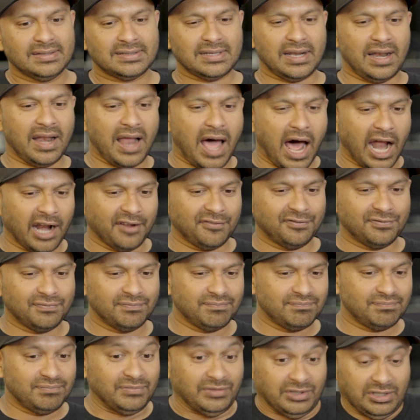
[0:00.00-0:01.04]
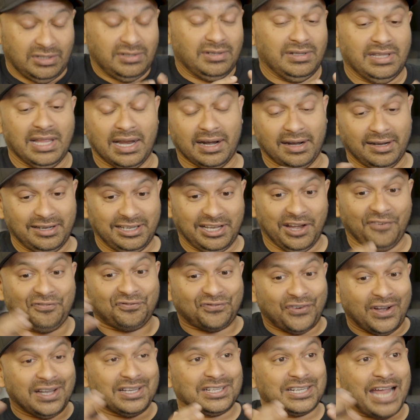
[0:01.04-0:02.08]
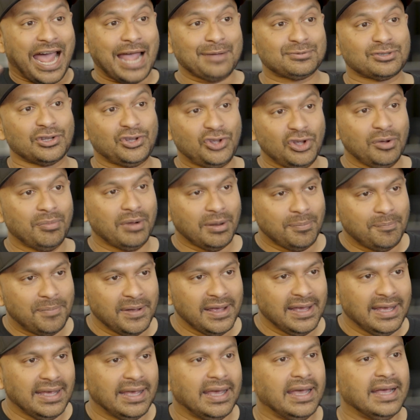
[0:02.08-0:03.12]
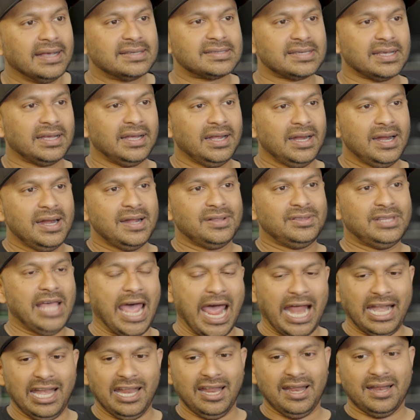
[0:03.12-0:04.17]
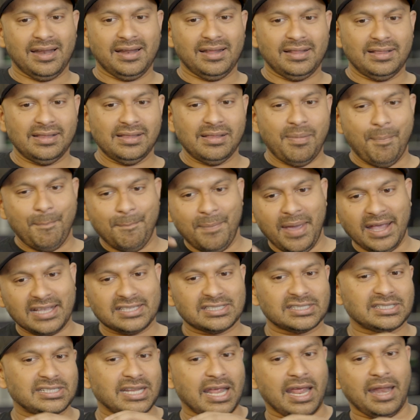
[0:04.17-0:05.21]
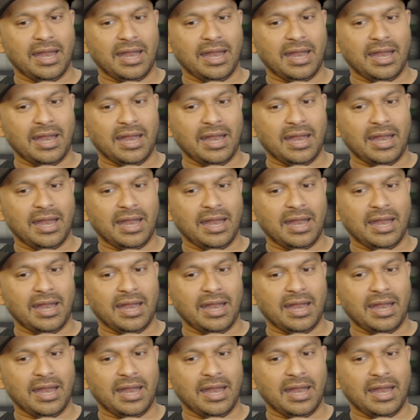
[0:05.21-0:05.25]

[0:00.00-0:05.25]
It's a lot of, there are different types of human beings that mixed